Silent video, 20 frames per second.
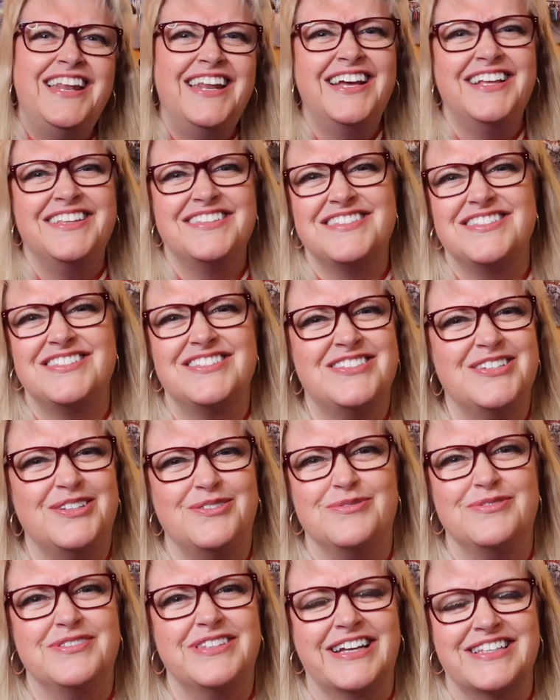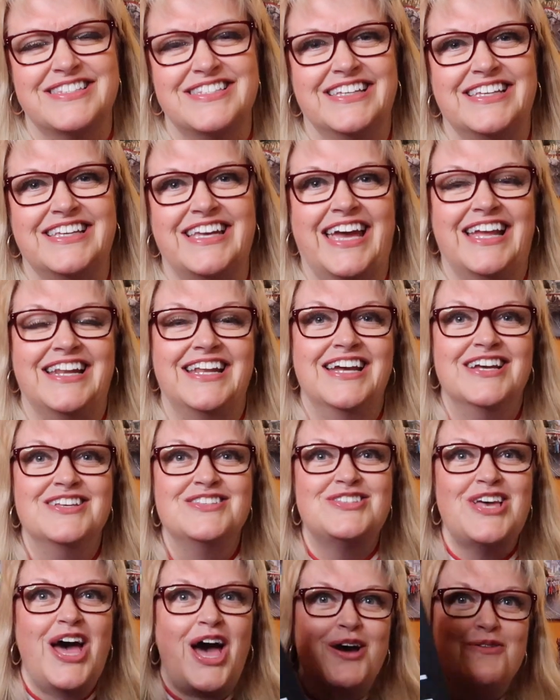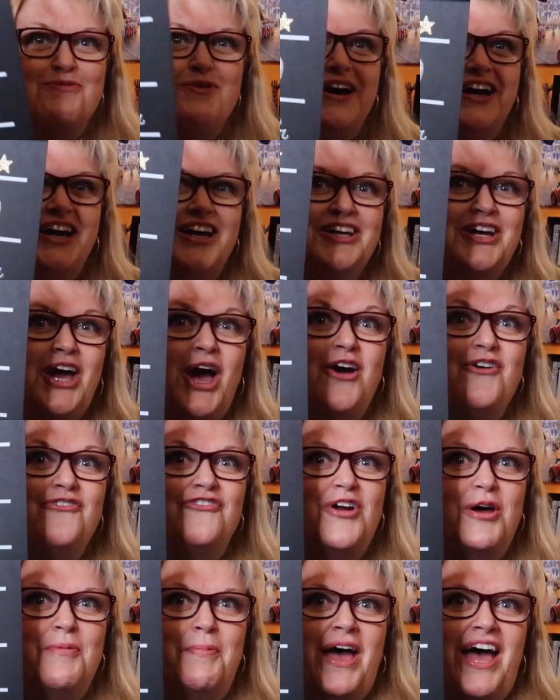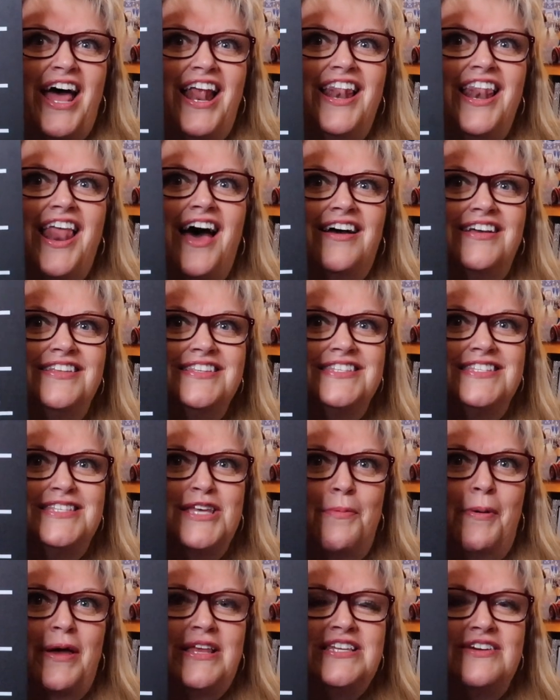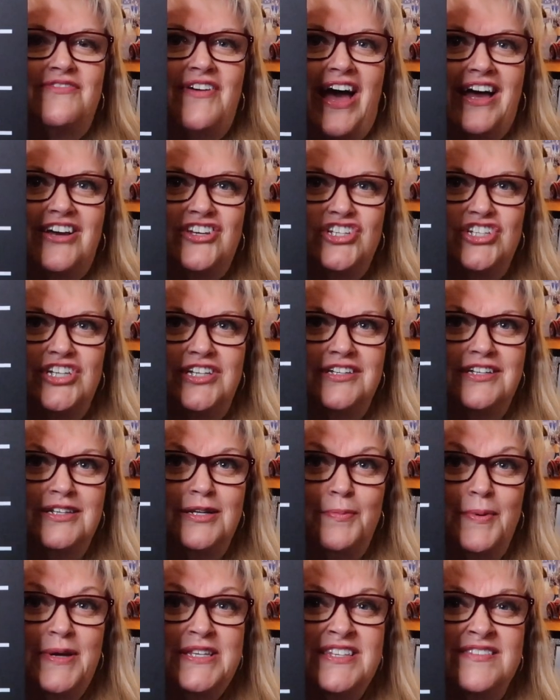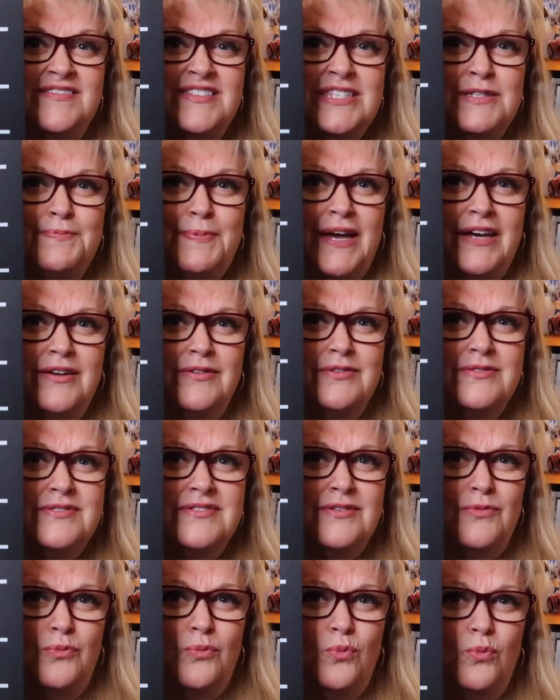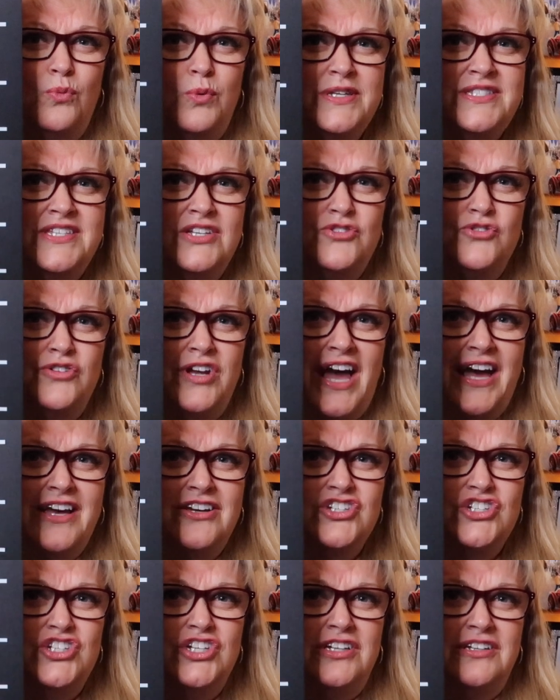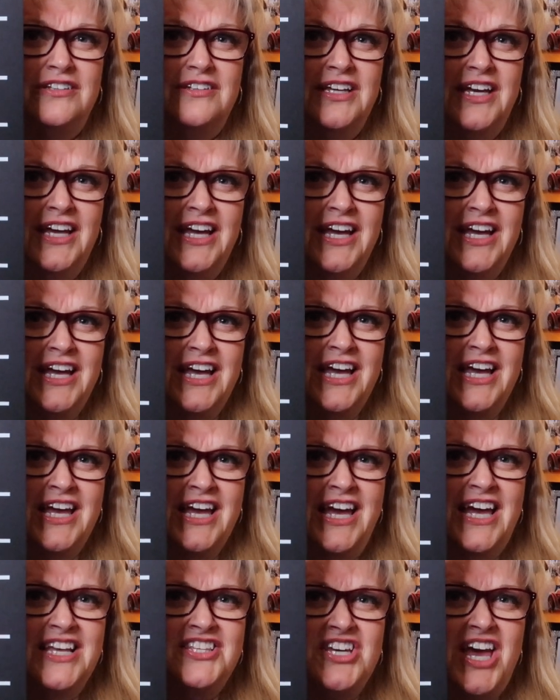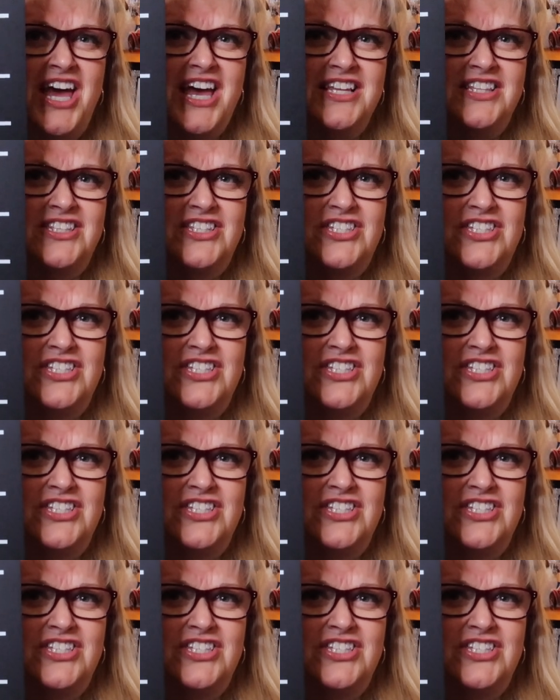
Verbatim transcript: Let's do that again. So we're going to go for a bit of lights, a bit of action, and a bit of spells and wizardry action. Hit it!